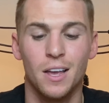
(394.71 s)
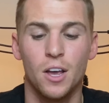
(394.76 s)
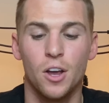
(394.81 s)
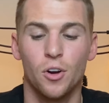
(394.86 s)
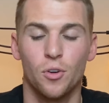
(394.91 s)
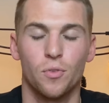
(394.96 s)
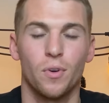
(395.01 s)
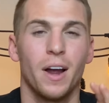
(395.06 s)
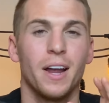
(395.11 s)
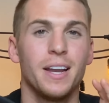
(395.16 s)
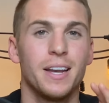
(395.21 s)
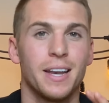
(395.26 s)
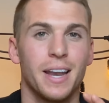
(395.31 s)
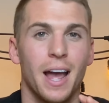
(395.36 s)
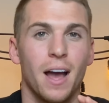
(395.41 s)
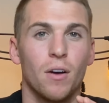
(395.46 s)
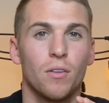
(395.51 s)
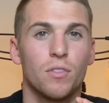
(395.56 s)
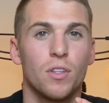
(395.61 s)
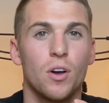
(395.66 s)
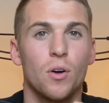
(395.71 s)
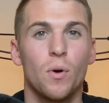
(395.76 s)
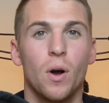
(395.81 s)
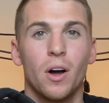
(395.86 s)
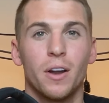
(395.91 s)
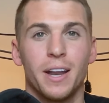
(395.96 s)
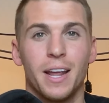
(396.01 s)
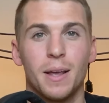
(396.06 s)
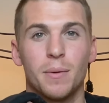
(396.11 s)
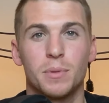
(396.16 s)
Right now though, on
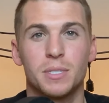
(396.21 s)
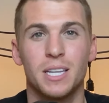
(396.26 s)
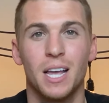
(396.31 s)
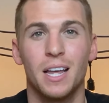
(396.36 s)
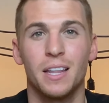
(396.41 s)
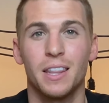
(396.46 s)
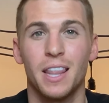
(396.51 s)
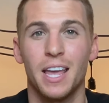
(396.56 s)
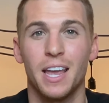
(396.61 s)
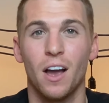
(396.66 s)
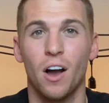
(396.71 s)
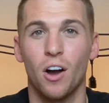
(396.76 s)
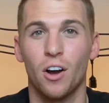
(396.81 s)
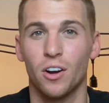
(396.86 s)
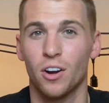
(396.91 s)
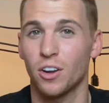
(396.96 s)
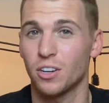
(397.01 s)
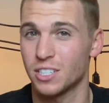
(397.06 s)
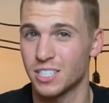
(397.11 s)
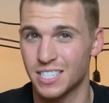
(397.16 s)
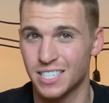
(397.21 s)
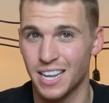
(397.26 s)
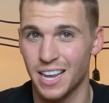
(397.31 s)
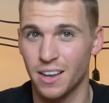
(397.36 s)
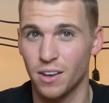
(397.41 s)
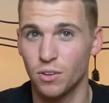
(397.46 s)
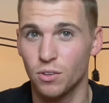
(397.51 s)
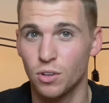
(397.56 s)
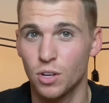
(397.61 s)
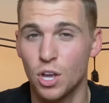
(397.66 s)
Amazon, they are on
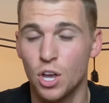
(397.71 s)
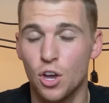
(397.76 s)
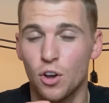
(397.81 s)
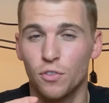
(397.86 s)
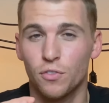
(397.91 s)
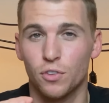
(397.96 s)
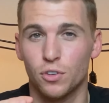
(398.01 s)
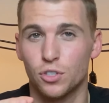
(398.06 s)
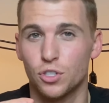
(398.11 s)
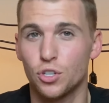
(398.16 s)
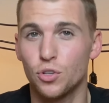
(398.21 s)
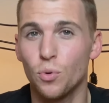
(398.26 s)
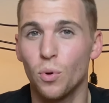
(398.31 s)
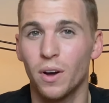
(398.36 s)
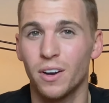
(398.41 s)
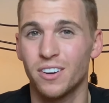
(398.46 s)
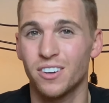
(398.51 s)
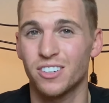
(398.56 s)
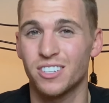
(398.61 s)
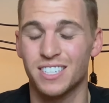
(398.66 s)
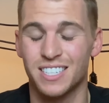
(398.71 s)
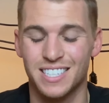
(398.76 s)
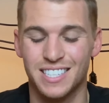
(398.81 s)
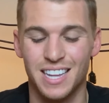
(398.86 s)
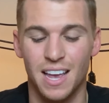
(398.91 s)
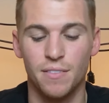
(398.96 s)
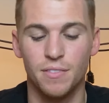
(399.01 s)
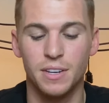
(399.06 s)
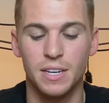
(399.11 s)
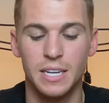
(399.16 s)
sale for
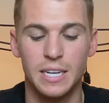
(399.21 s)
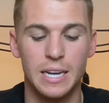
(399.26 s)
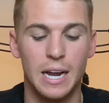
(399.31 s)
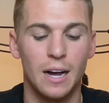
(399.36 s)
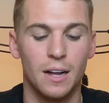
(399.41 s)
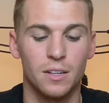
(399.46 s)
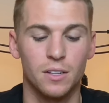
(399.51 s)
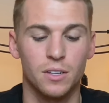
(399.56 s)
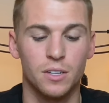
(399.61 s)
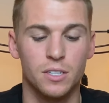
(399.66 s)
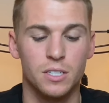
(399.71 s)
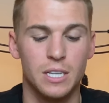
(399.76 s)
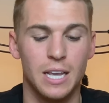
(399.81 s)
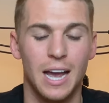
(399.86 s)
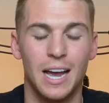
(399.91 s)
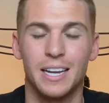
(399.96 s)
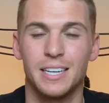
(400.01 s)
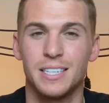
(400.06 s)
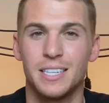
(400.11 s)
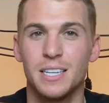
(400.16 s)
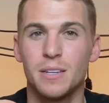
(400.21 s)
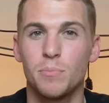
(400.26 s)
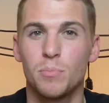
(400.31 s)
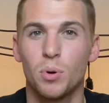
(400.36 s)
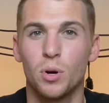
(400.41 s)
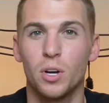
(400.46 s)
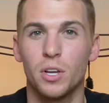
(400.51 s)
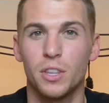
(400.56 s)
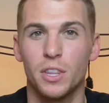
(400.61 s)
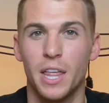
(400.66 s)
$270. I did
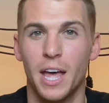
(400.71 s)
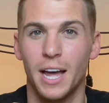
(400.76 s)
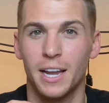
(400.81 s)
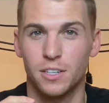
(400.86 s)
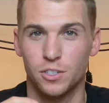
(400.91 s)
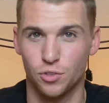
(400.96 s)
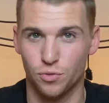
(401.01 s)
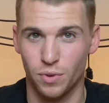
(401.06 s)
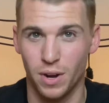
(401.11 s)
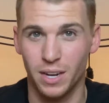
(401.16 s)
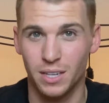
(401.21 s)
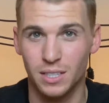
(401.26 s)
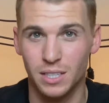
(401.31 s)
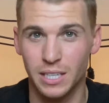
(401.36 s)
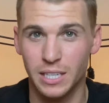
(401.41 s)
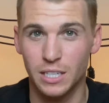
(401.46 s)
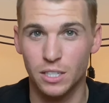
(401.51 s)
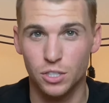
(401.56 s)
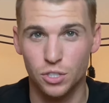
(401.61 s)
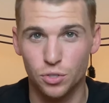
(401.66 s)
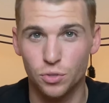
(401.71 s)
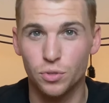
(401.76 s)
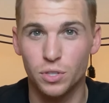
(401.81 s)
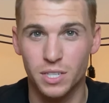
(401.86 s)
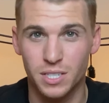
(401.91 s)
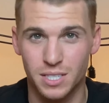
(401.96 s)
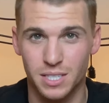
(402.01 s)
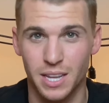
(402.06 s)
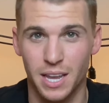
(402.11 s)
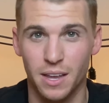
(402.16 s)
put that direct link to the
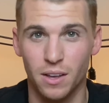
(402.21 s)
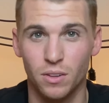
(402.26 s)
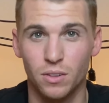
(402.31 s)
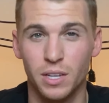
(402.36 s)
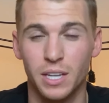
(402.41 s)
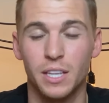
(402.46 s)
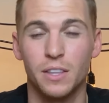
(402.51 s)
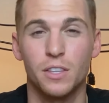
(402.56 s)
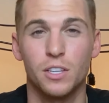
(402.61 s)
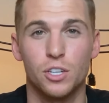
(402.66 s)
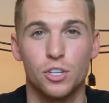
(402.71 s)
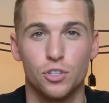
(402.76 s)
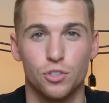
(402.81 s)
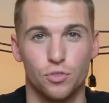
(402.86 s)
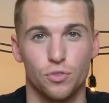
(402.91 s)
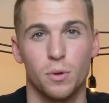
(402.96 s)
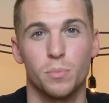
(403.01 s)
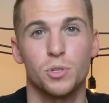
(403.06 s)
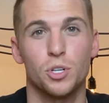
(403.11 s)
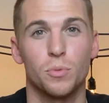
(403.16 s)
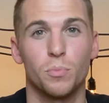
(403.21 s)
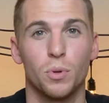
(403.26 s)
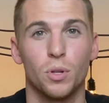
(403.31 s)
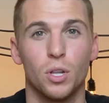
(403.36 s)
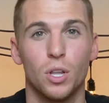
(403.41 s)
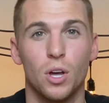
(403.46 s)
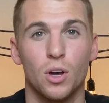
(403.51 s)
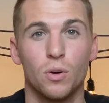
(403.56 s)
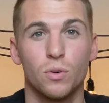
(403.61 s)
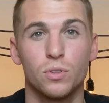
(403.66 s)
sale in the description
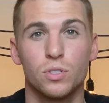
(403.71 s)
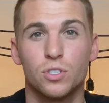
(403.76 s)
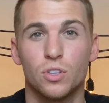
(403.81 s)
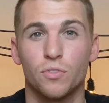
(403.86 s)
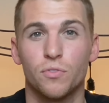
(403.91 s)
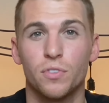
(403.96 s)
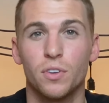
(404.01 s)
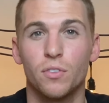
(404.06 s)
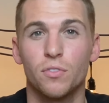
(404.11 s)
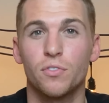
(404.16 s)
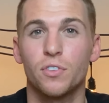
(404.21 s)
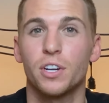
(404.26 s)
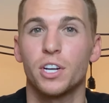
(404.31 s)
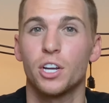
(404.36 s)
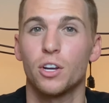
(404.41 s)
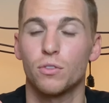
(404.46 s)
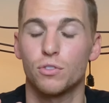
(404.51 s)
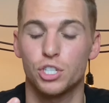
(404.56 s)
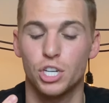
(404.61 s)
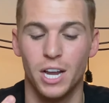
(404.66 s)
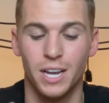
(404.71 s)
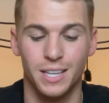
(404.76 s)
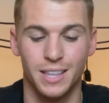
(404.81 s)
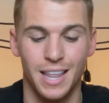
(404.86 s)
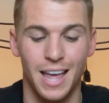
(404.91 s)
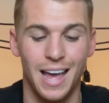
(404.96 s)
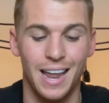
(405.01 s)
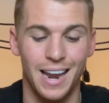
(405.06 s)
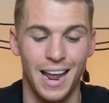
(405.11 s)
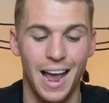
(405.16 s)
below, so feel free to go check
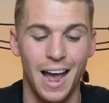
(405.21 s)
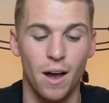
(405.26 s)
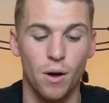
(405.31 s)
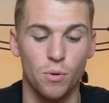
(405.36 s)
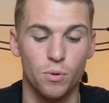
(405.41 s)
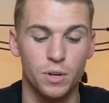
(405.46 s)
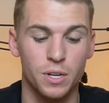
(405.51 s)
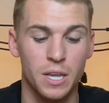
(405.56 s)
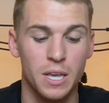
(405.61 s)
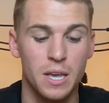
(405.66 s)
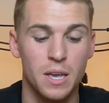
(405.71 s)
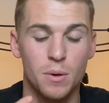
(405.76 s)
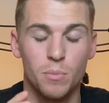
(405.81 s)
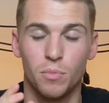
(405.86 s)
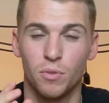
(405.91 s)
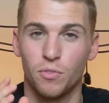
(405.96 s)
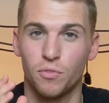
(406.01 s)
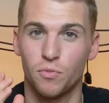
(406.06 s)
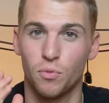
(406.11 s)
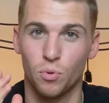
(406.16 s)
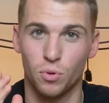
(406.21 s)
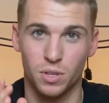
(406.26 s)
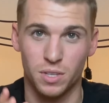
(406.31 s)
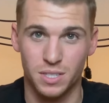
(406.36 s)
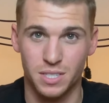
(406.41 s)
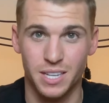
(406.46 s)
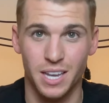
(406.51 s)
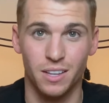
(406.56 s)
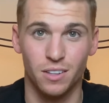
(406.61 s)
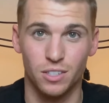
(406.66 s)
that out before the
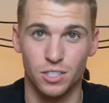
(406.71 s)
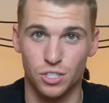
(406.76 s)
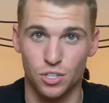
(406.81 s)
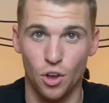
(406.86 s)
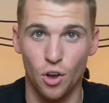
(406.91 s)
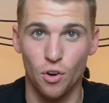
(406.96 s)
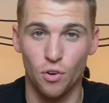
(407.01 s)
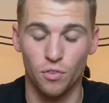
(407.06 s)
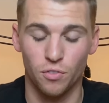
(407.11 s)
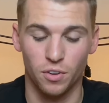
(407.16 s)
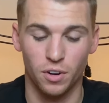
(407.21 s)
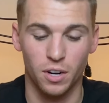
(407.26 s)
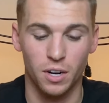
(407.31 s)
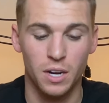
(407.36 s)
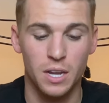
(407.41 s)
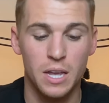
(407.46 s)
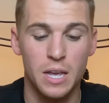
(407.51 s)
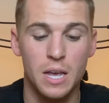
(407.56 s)
sale is over.